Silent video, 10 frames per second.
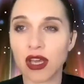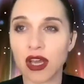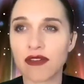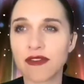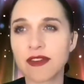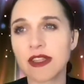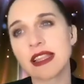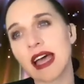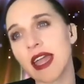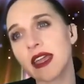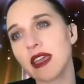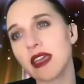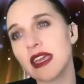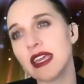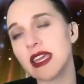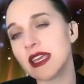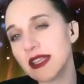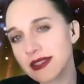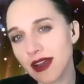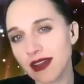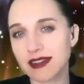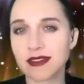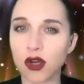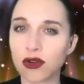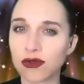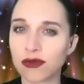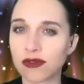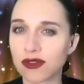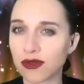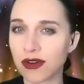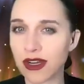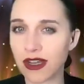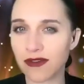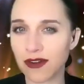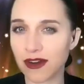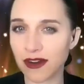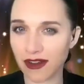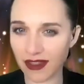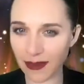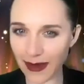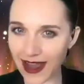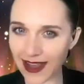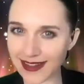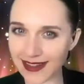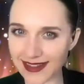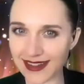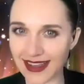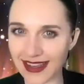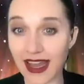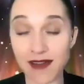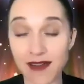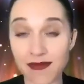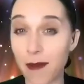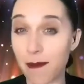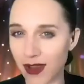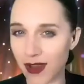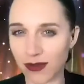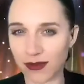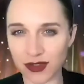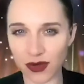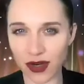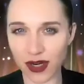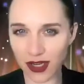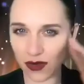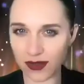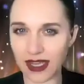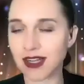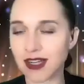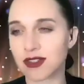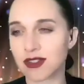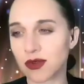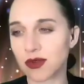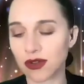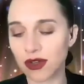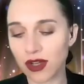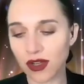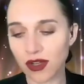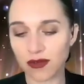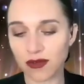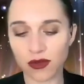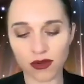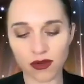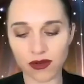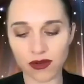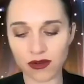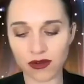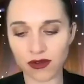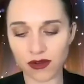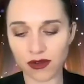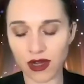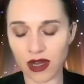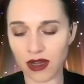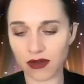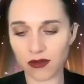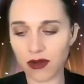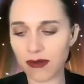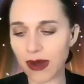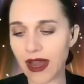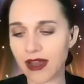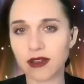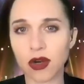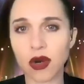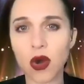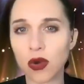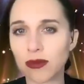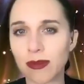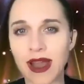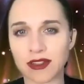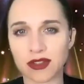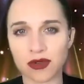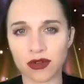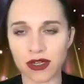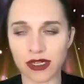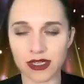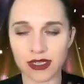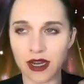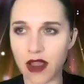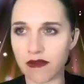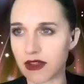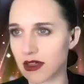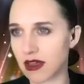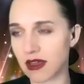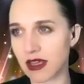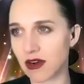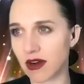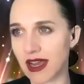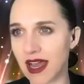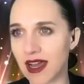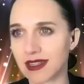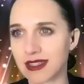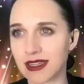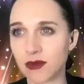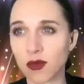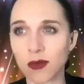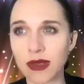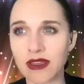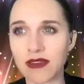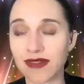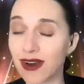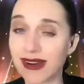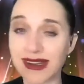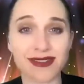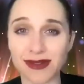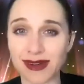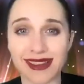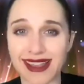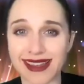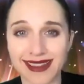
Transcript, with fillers: i feel like he's got his own story for the past and I've got my own story. You know, as actors, we'll we'll uh, we'll compile our own backstory and everything in our heads, and it will be very different than